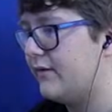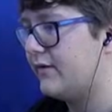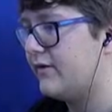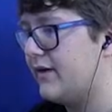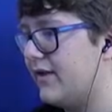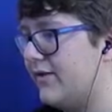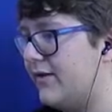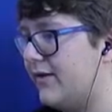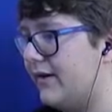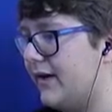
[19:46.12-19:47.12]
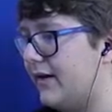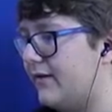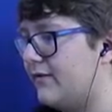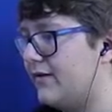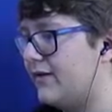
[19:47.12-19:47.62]
Let's try it through here
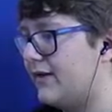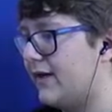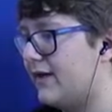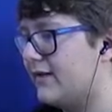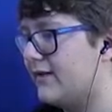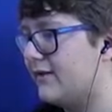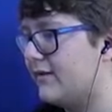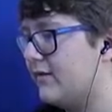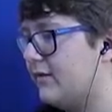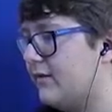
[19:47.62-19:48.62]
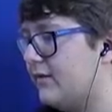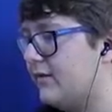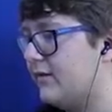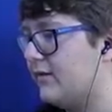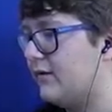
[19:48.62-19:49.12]
again, just in case.
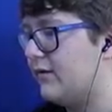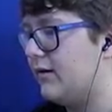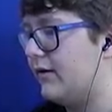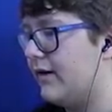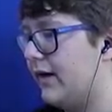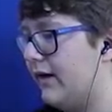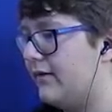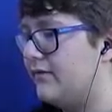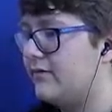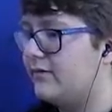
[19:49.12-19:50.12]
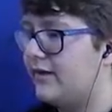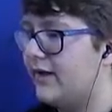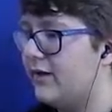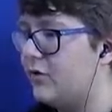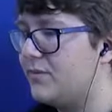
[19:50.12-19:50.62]
Okay, so I
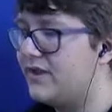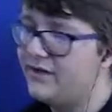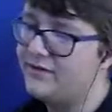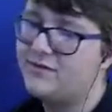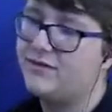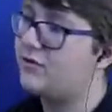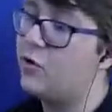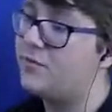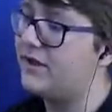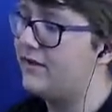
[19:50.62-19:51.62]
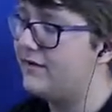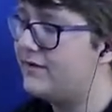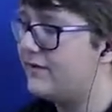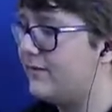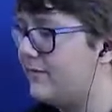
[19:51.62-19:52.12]
gotta go upstairs. Let's go
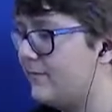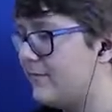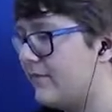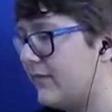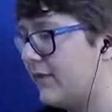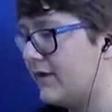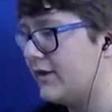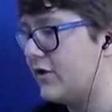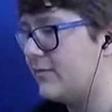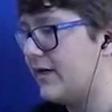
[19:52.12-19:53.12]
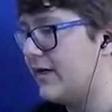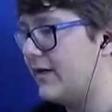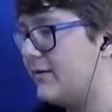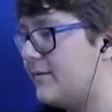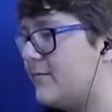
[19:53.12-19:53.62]
upstairs. Excuse me.